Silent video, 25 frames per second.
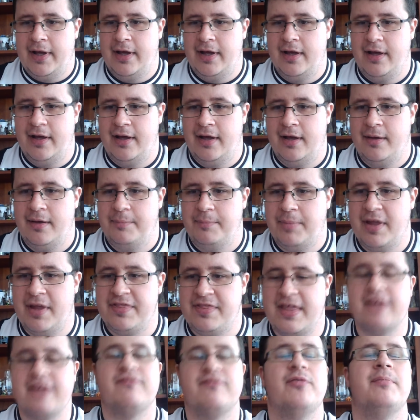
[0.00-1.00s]

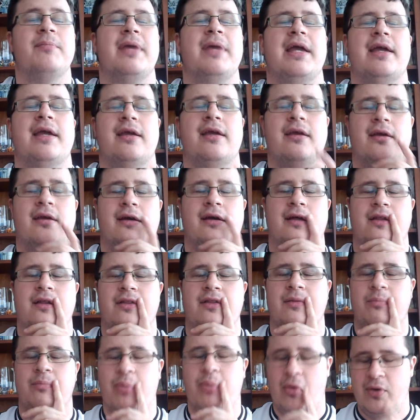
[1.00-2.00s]
But I think for me,
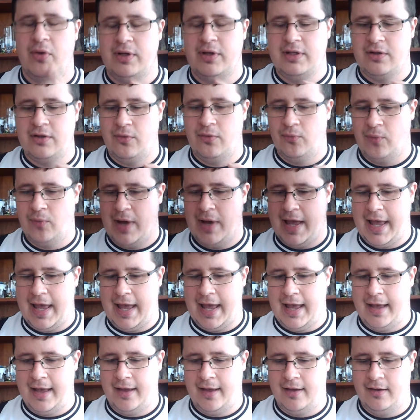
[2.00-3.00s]
the point
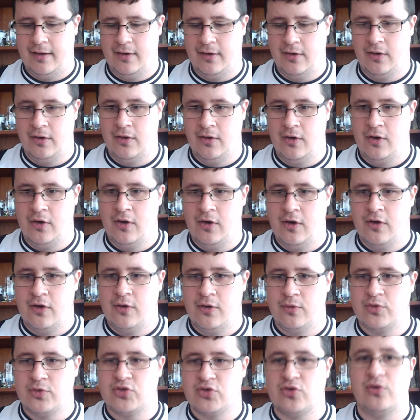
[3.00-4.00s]
where
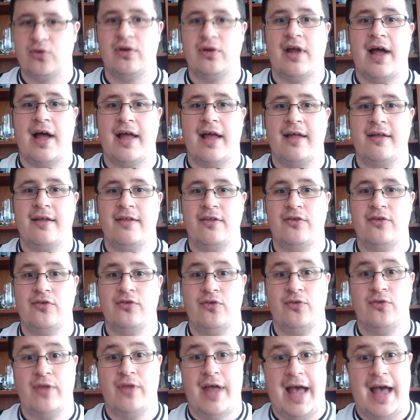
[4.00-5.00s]
we sort of like
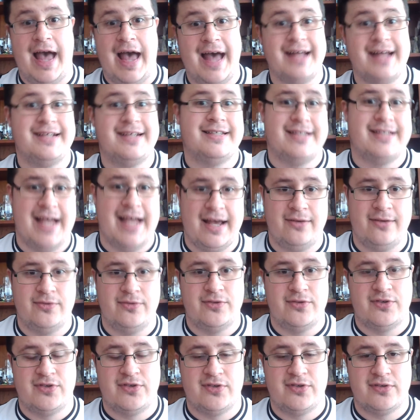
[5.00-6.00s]
had
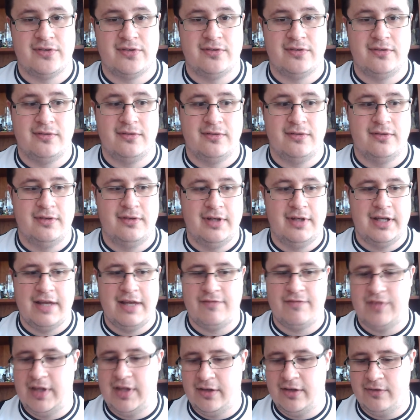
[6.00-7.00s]
doubts
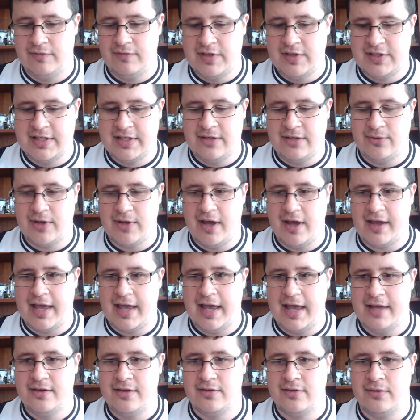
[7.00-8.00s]
and everything of this deal
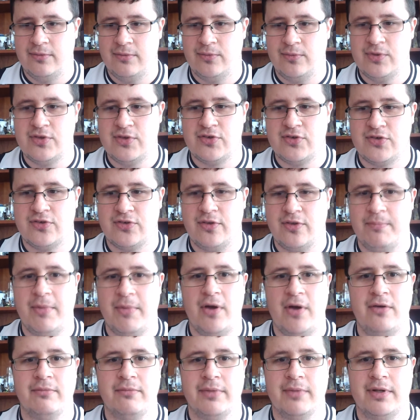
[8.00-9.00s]
going ahead was
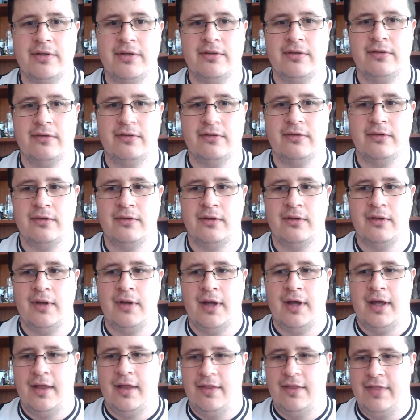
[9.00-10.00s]
the moment
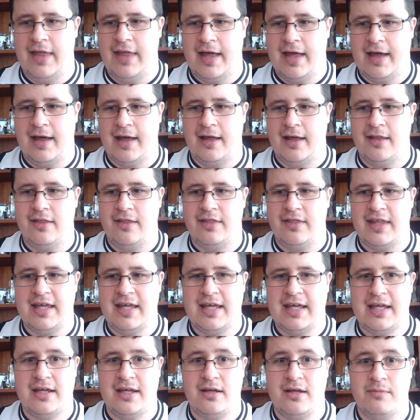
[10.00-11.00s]
that
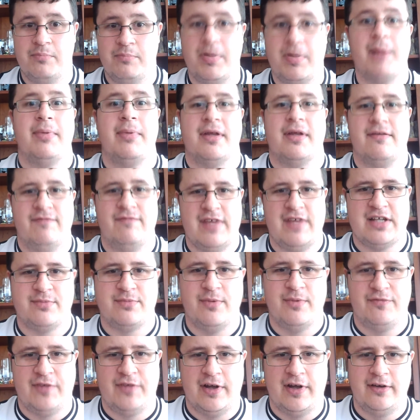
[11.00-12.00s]
the public
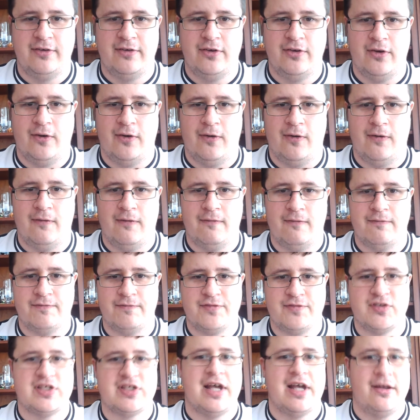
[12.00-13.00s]
investment fund
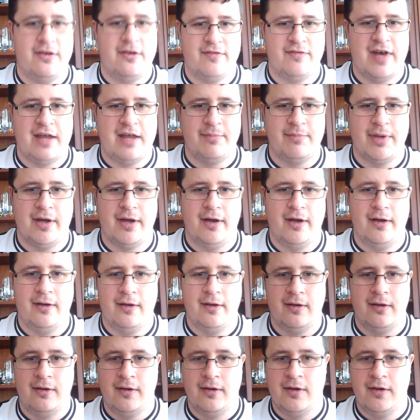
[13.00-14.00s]
of Saudi
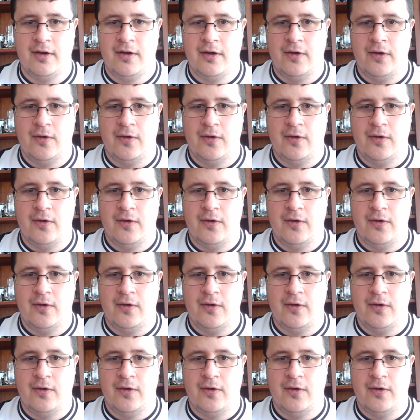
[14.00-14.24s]
Arabia